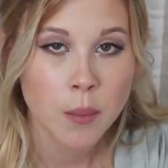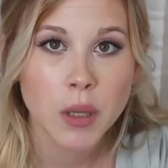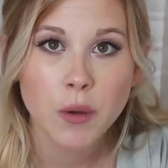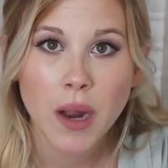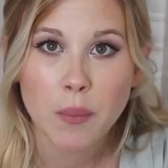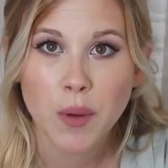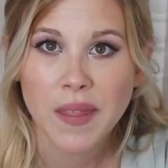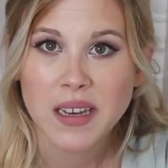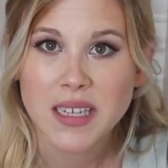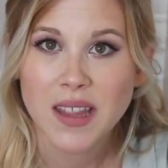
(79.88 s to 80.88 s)
blew it up when
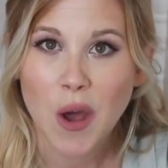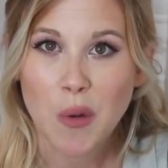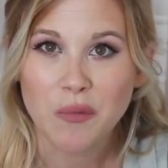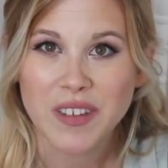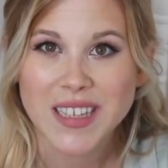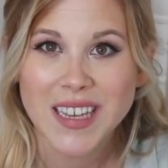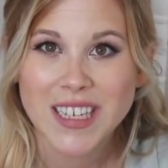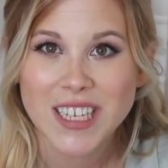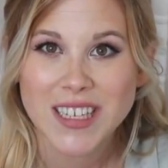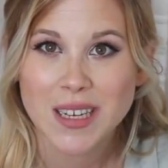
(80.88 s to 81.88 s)
they did the home
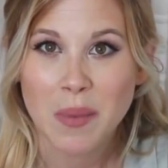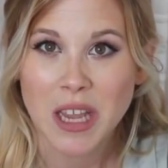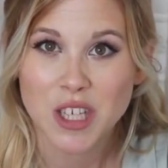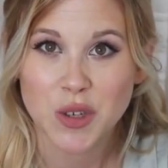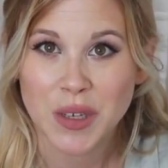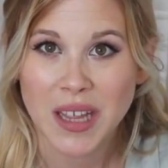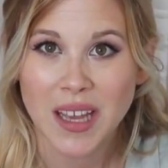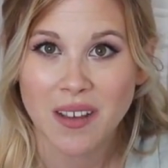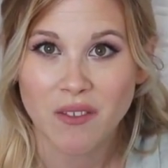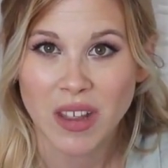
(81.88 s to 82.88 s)
visit just to make sure
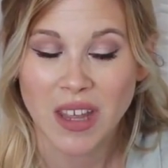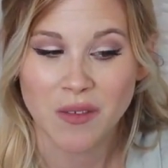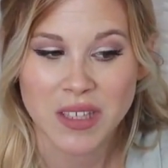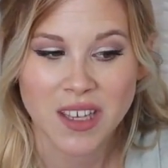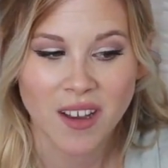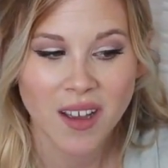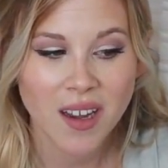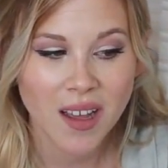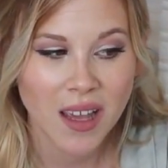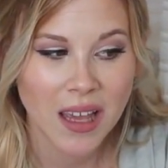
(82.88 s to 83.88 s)
that everything was
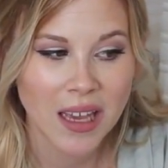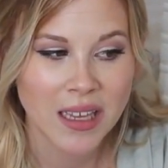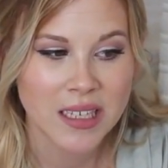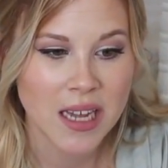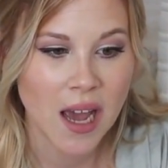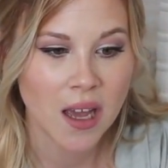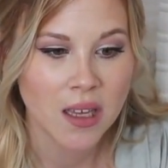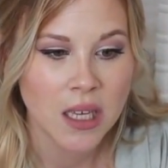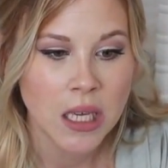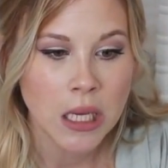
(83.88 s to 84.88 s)
good. And
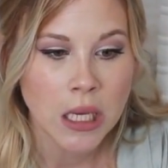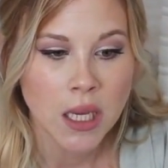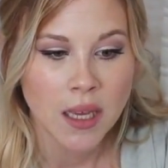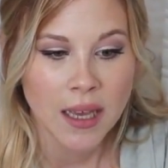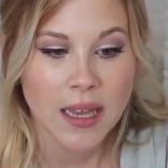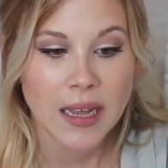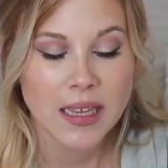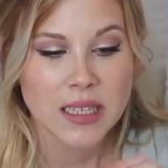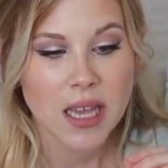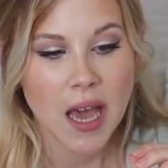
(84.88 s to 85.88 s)
it
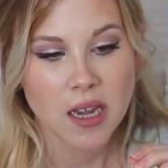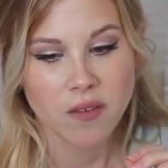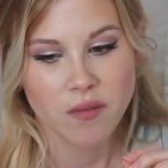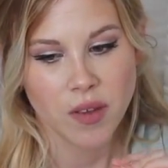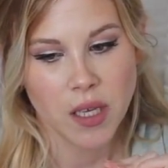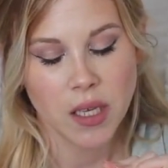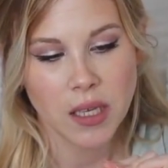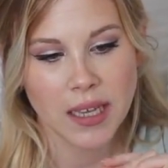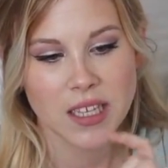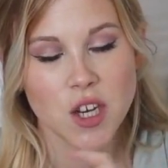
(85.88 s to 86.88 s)
is kind of
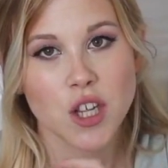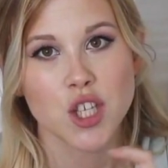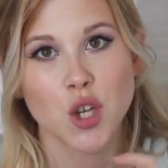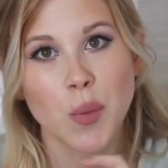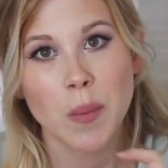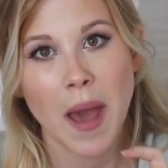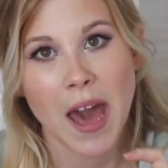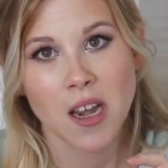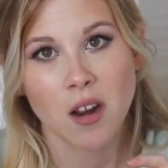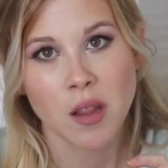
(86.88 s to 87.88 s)
it's not super
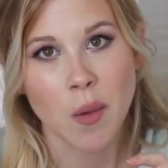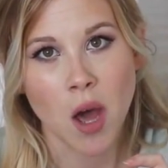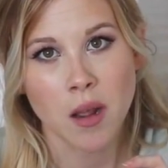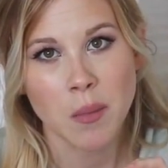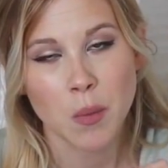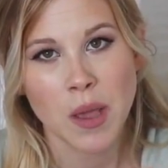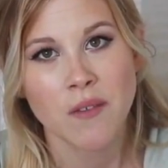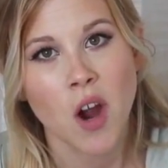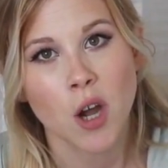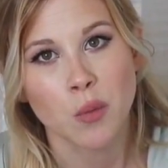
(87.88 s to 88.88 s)
padded on the bottom, and we
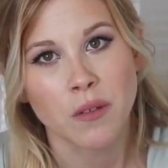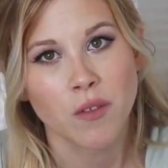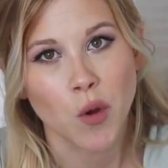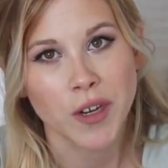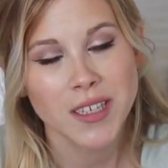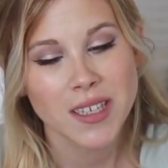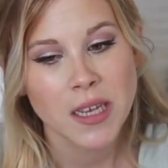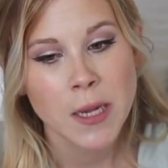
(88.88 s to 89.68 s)
have hardwood floors.